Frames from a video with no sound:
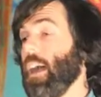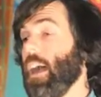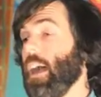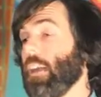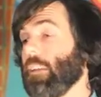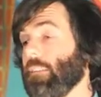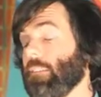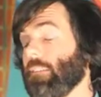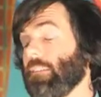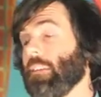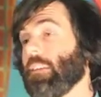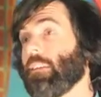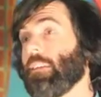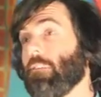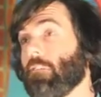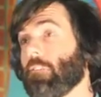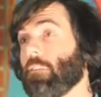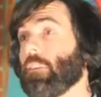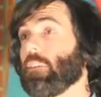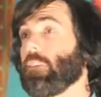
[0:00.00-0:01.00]
And I
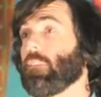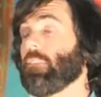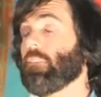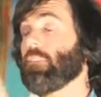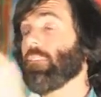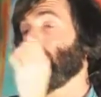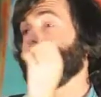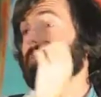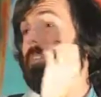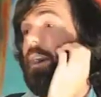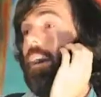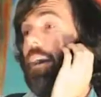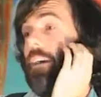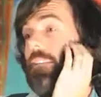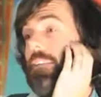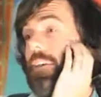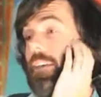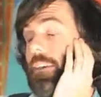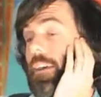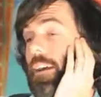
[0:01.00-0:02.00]
never really considered
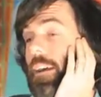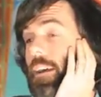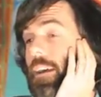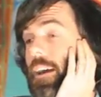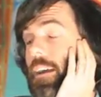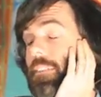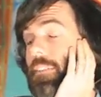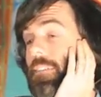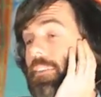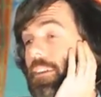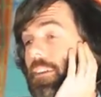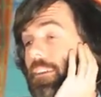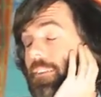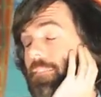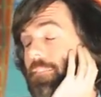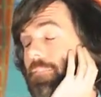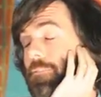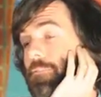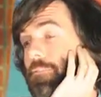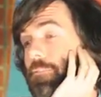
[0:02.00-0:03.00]
that. Like, I think
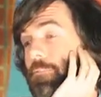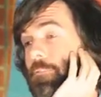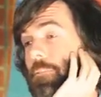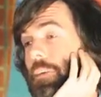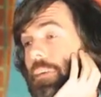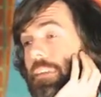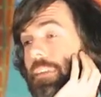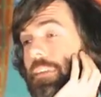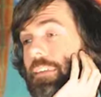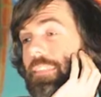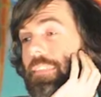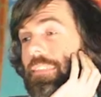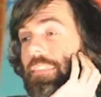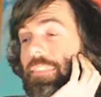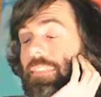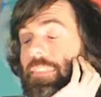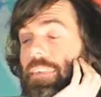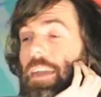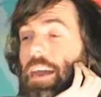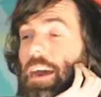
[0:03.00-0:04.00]
for me,
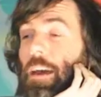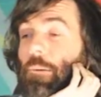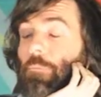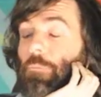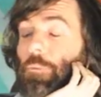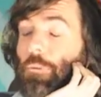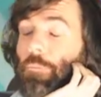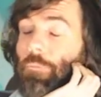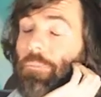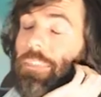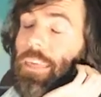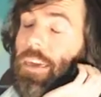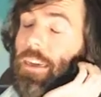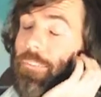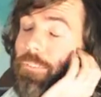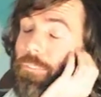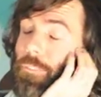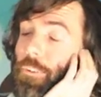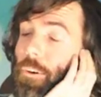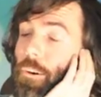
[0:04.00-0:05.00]
the album and
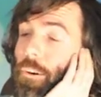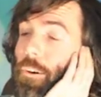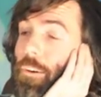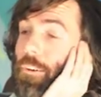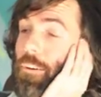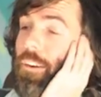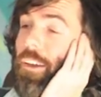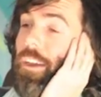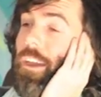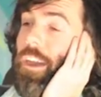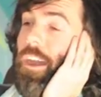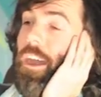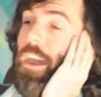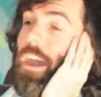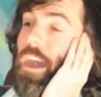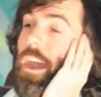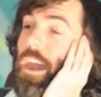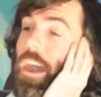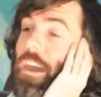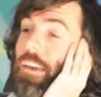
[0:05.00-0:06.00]
that song
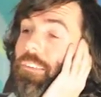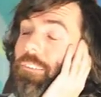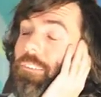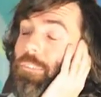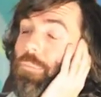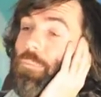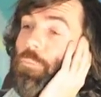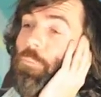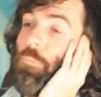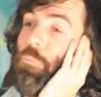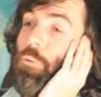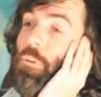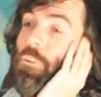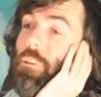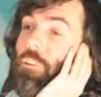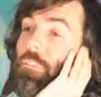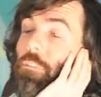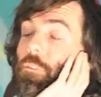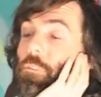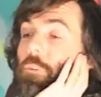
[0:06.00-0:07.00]
has a real
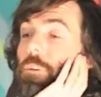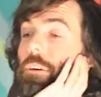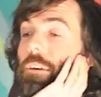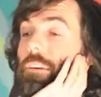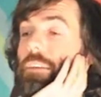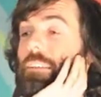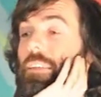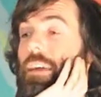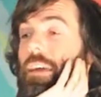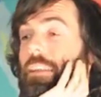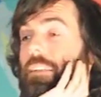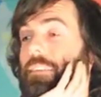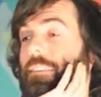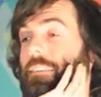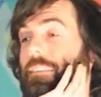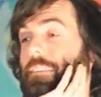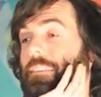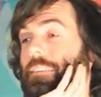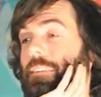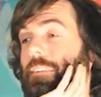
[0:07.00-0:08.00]
beauty to it,
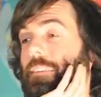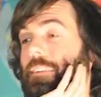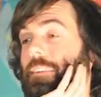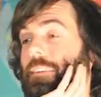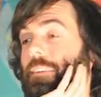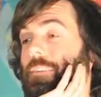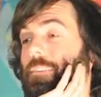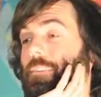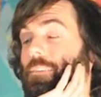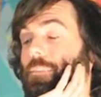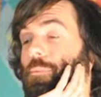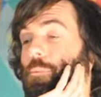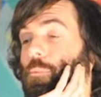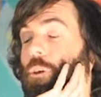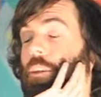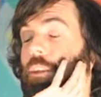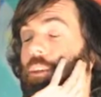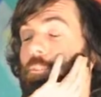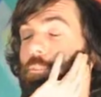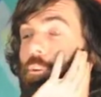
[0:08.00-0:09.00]
and
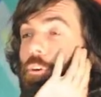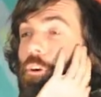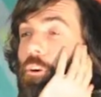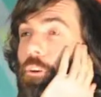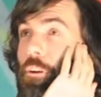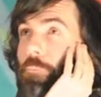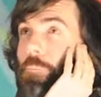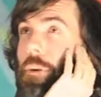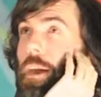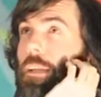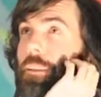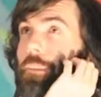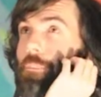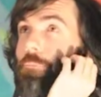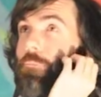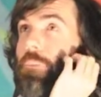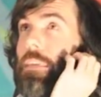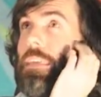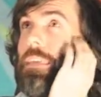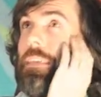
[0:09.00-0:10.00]
when I talk about
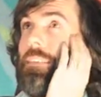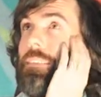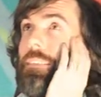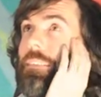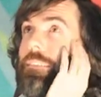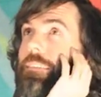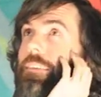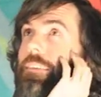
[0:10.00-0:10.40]
it being this